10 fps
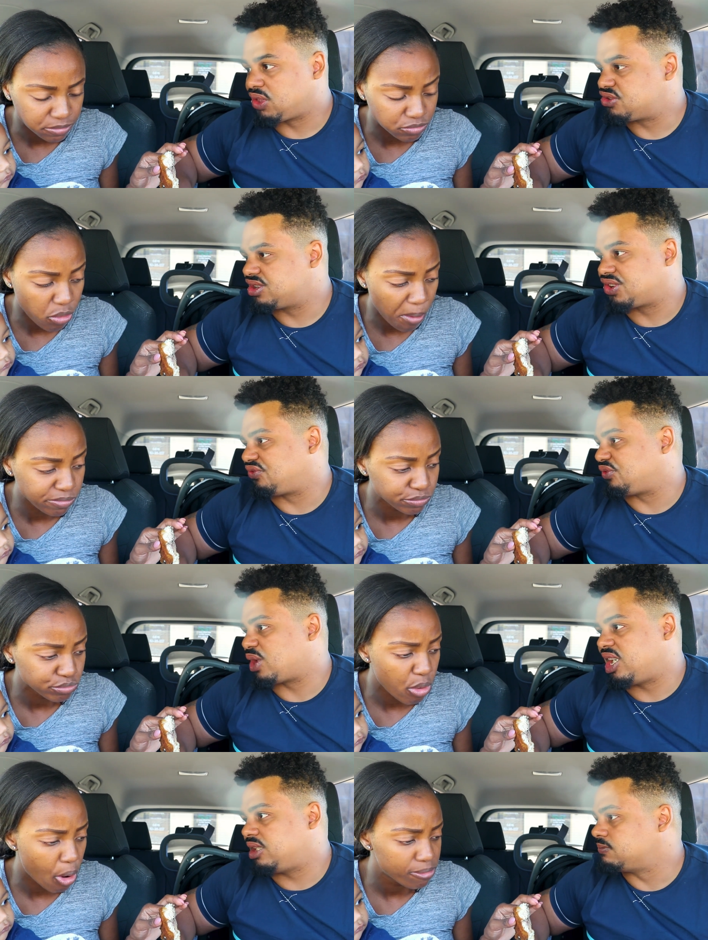Speaker 1: It's just
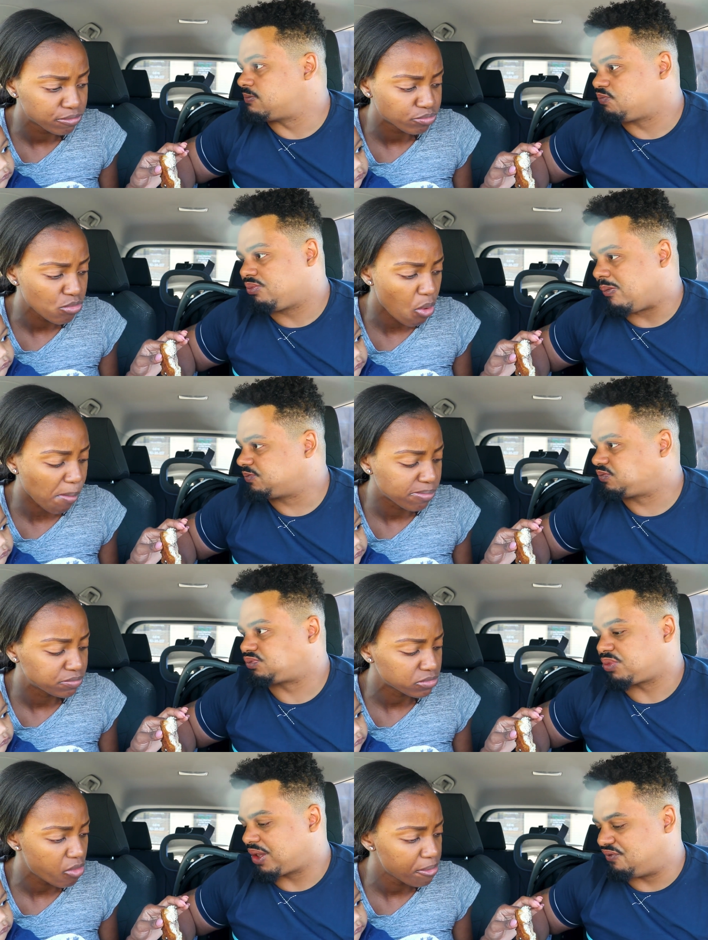fried
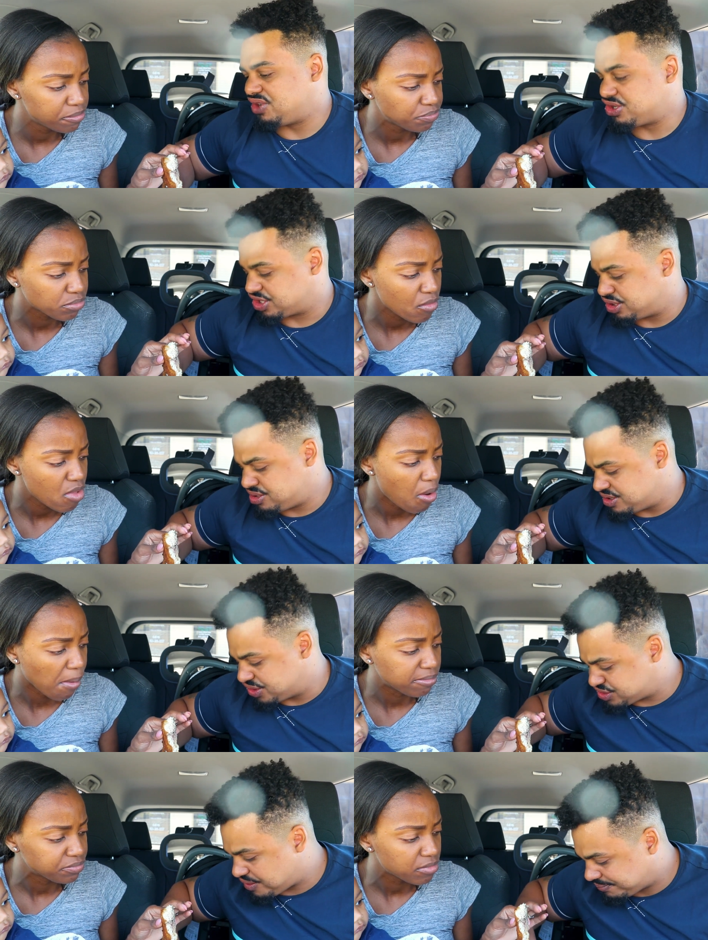fish
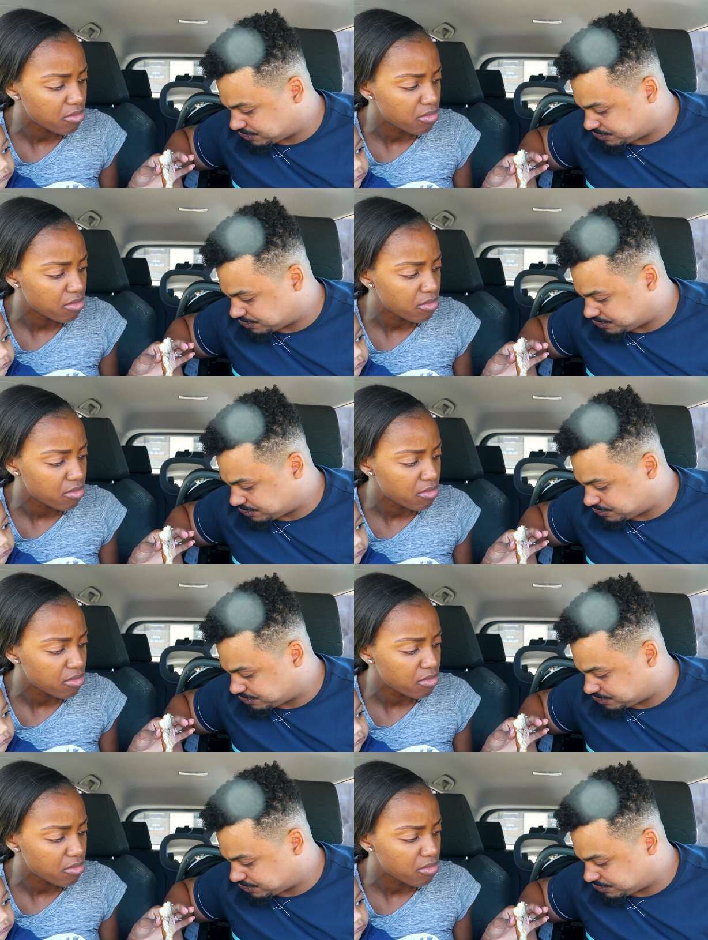goodness.